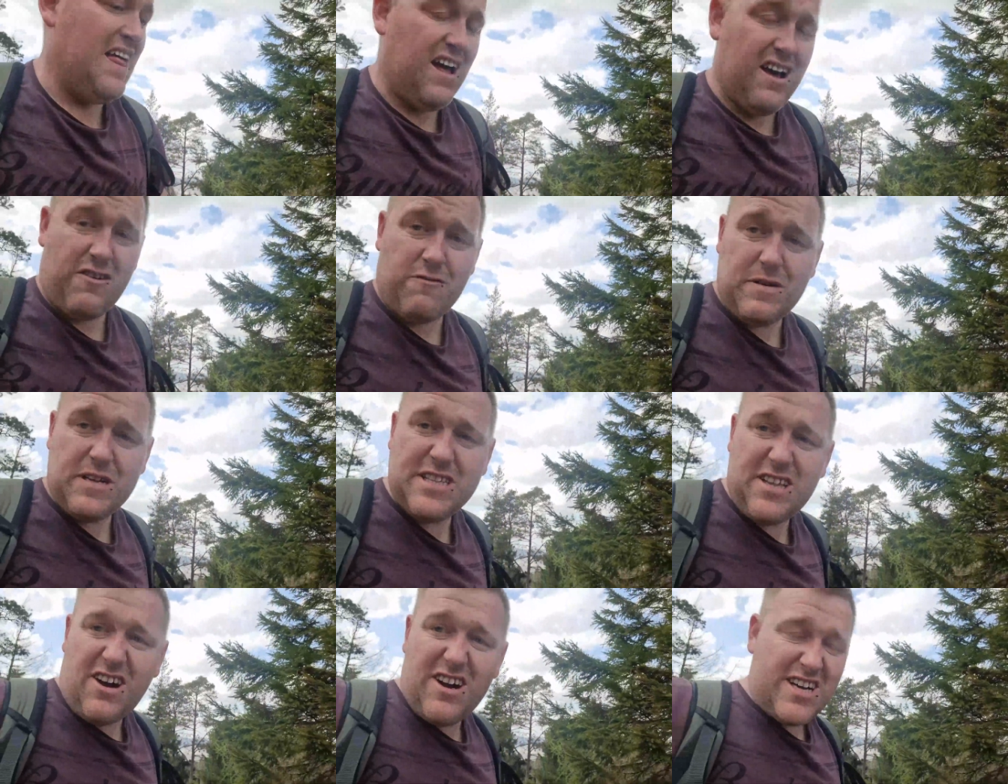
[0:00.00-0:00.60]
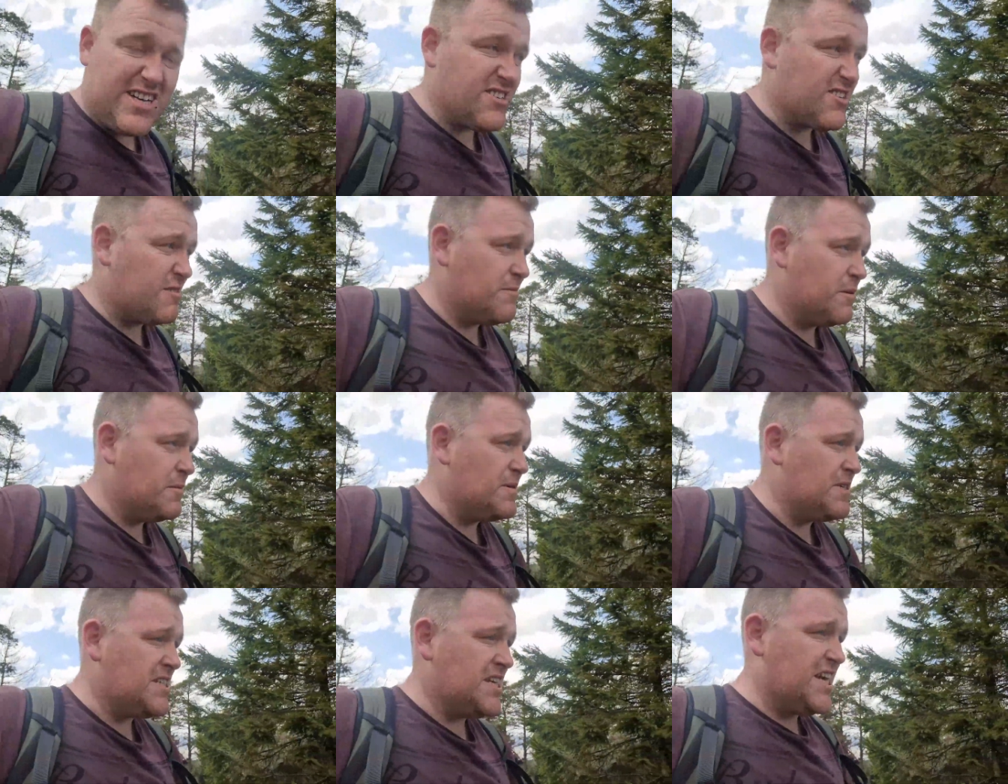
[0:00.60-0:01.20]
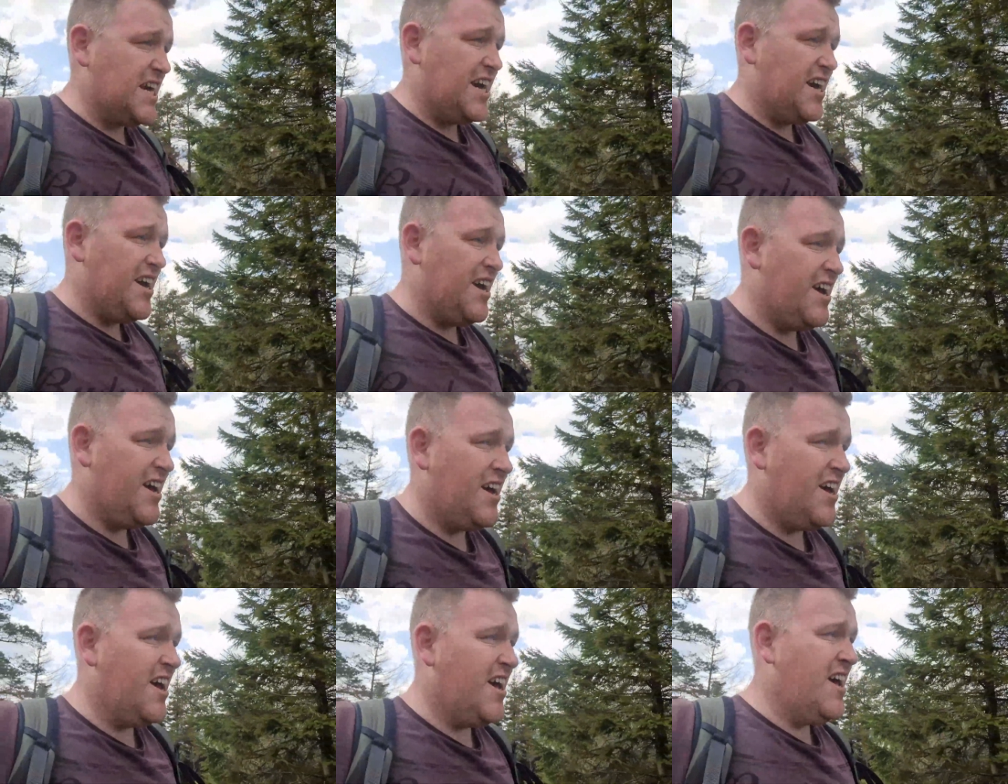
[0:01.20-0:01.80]
I've been dying to come up and see it
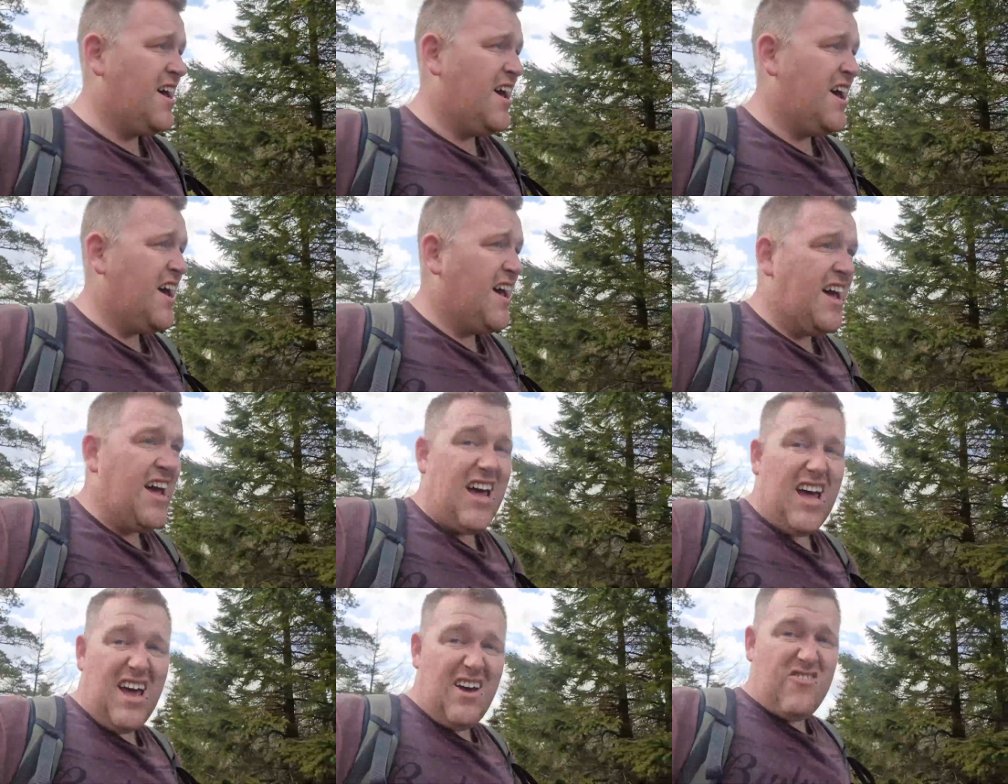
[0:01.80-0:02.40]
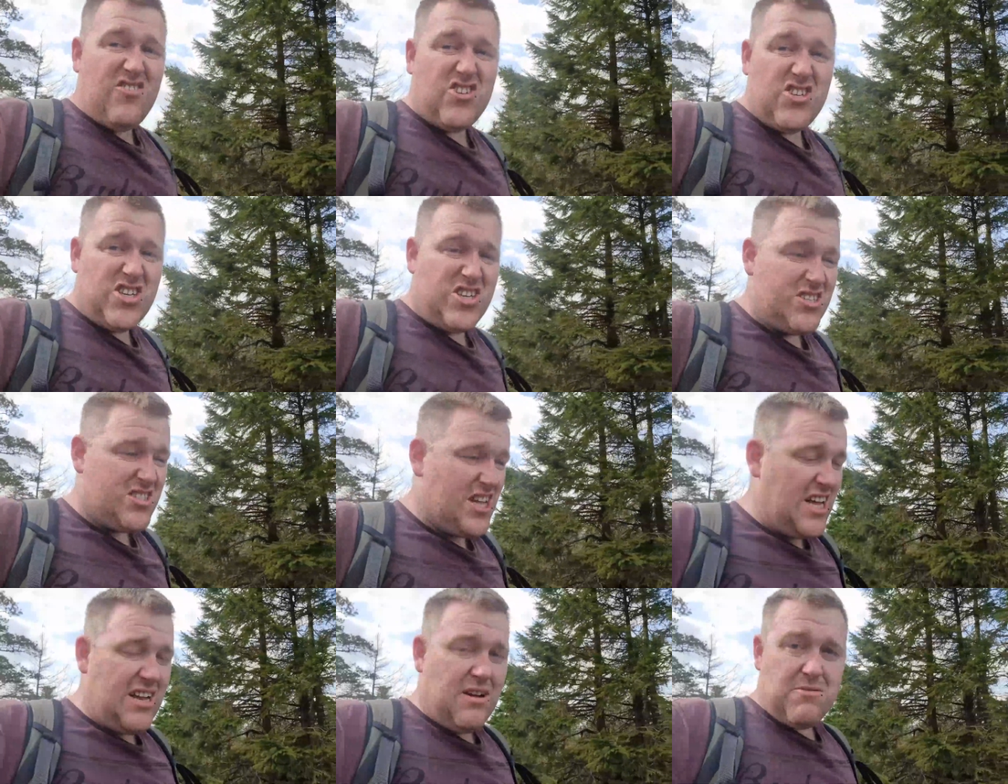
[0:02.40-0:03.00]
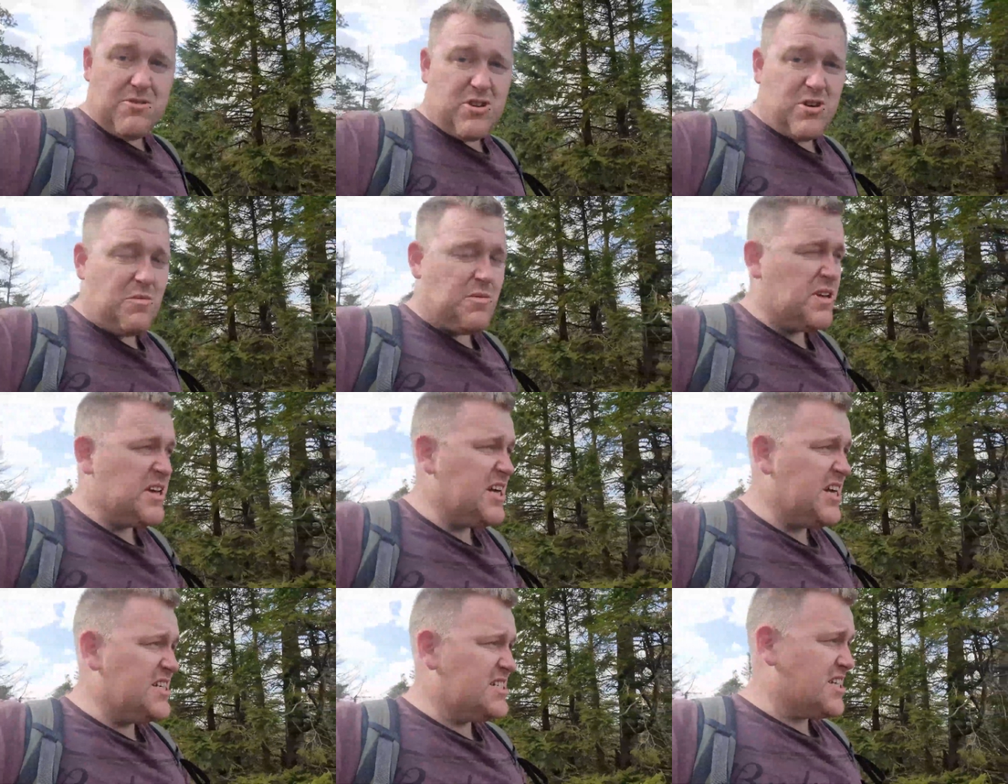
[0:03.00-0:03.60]
ever since then. That was a couple
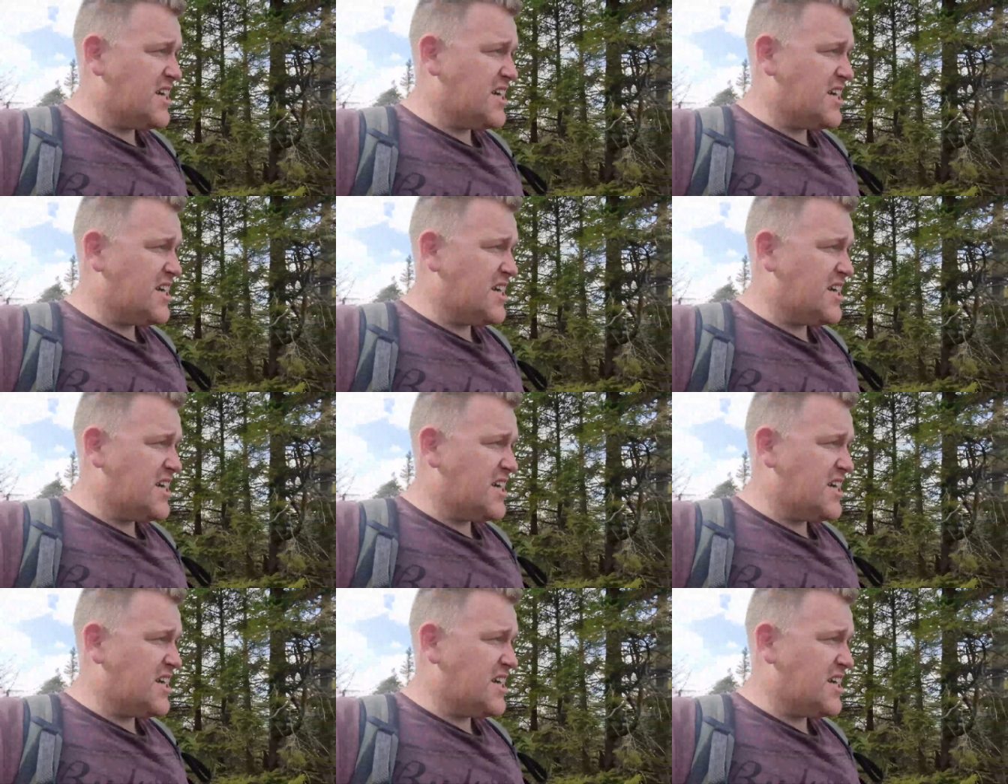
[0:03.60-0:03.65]
of years